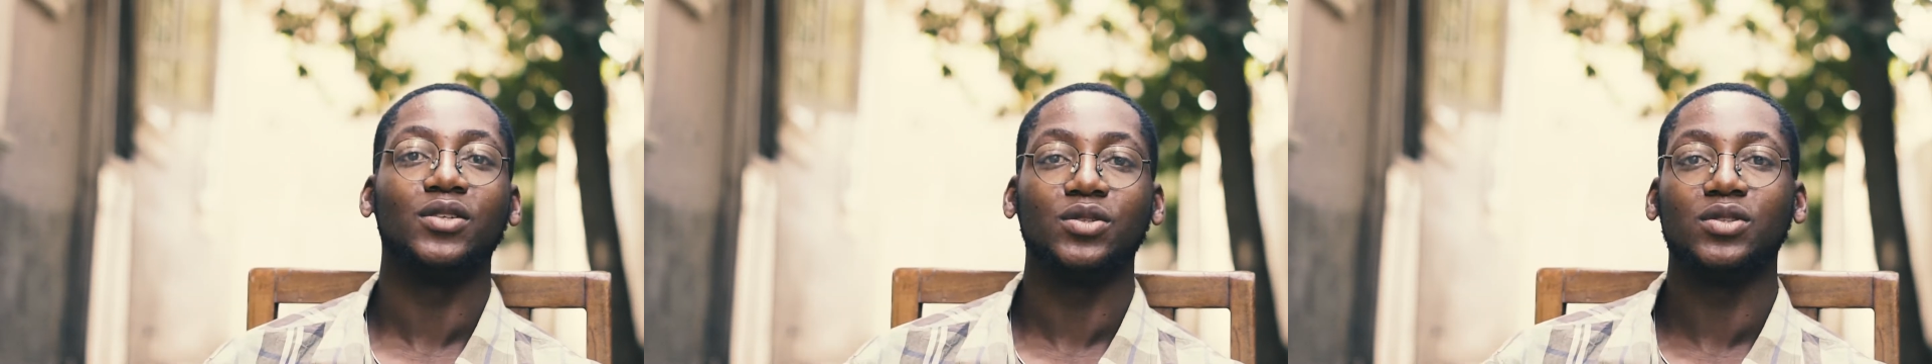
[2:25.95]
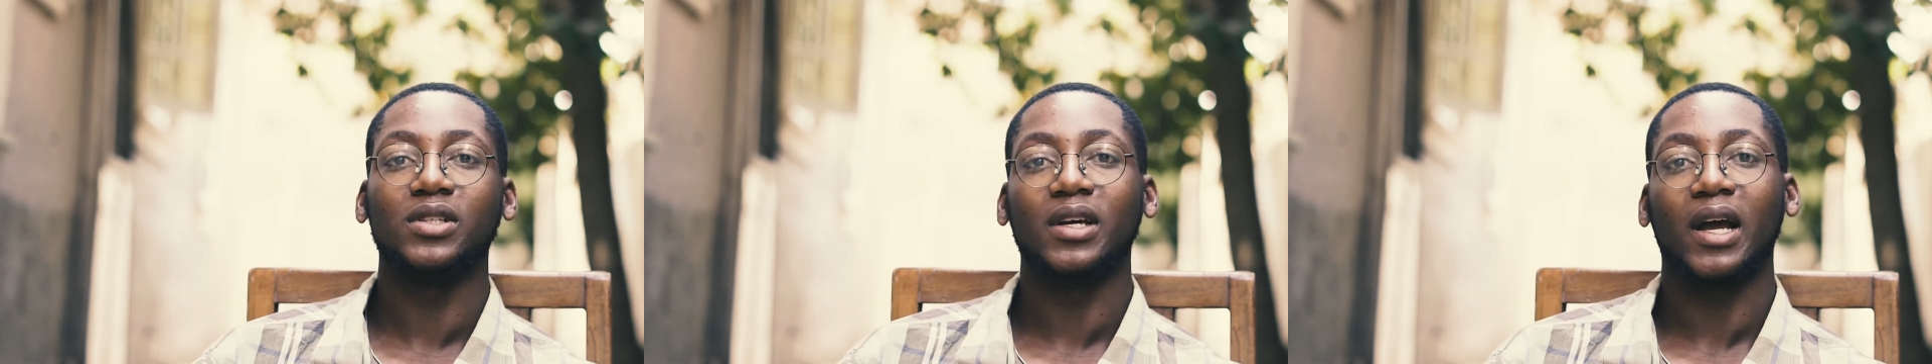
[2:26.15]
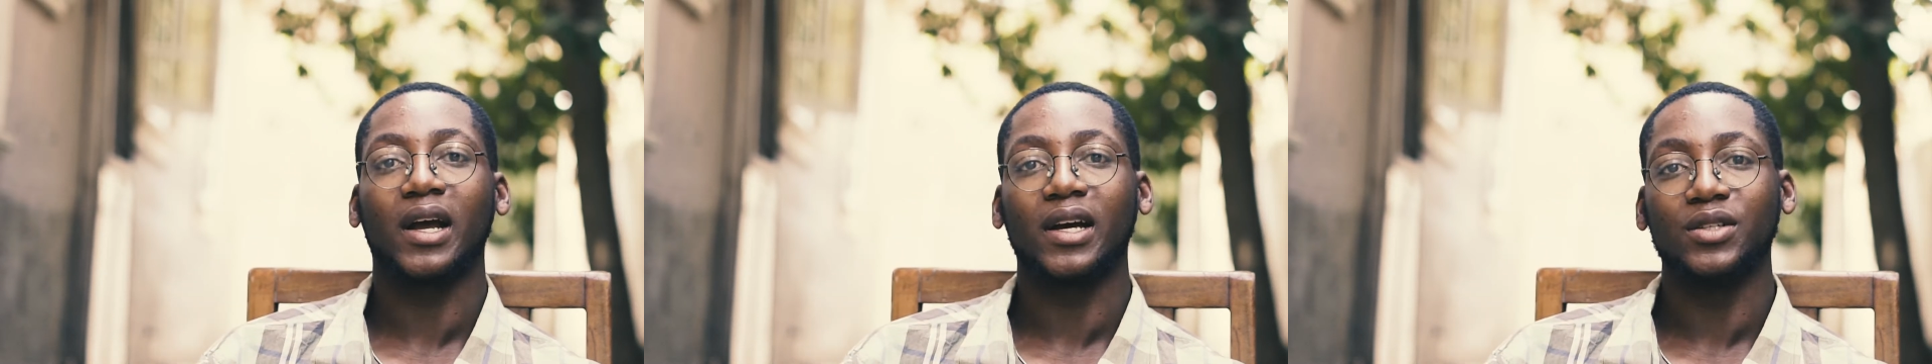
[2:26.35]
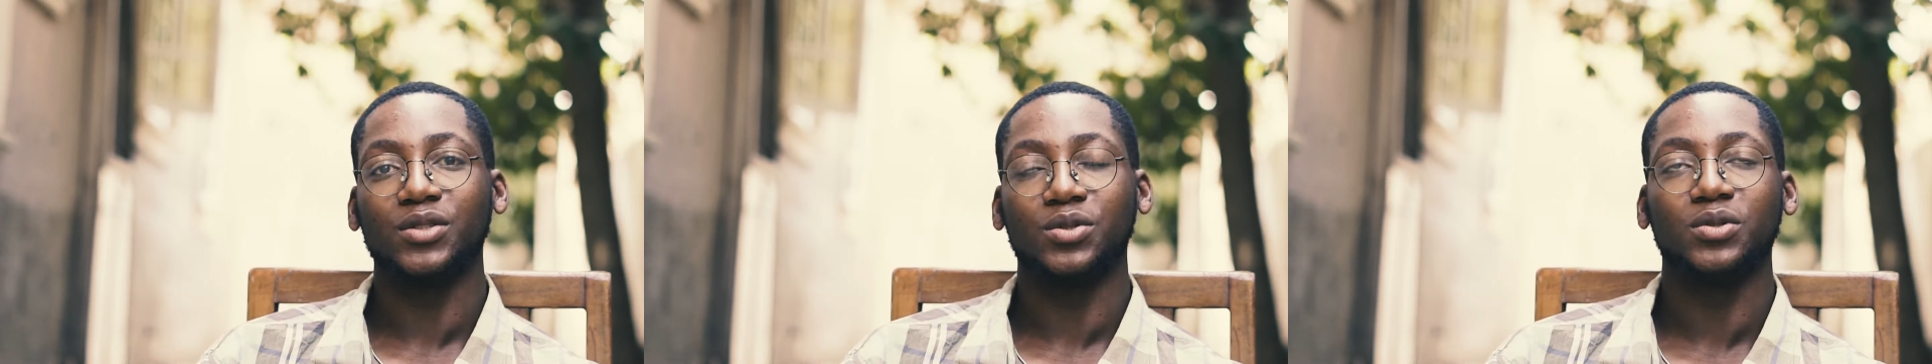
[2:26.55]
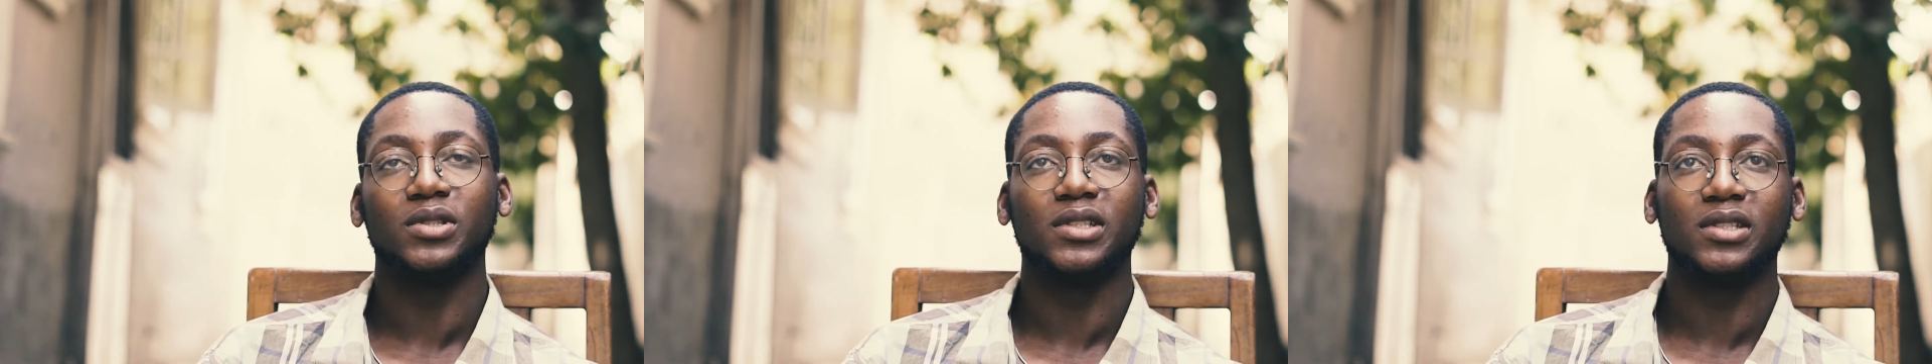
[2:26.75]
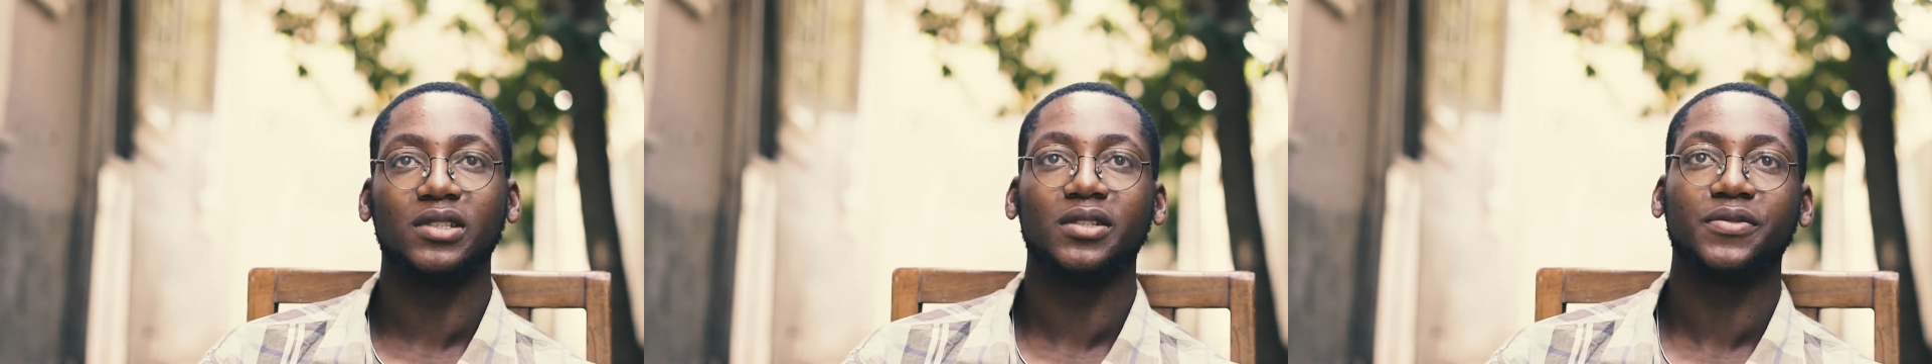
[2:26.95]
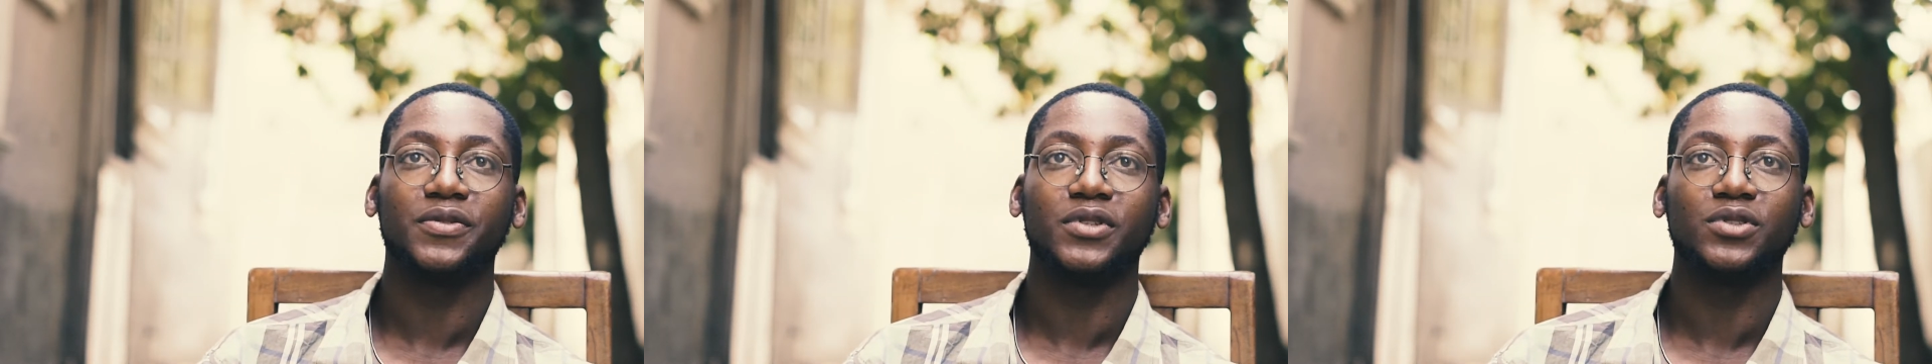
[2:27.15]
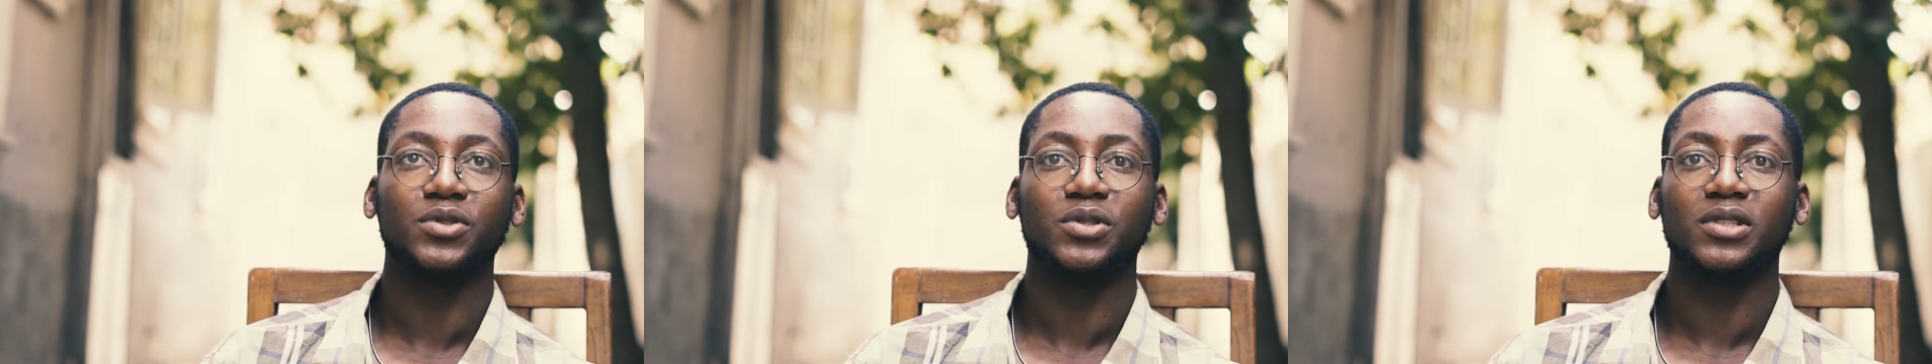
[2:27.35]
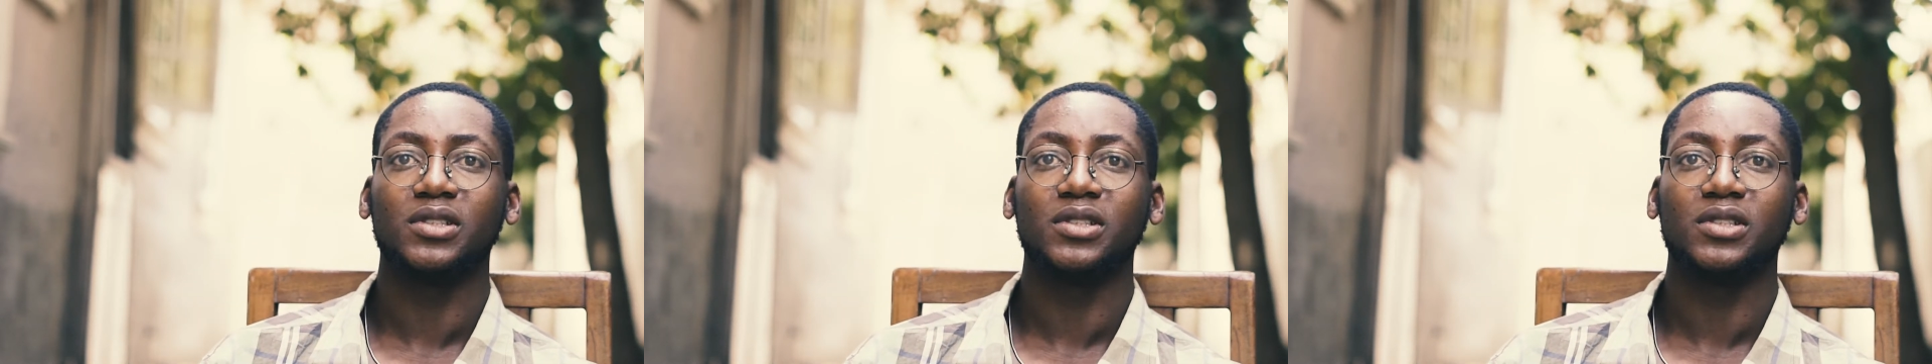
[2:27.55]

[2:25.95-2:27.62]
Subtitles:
you think I can do this different.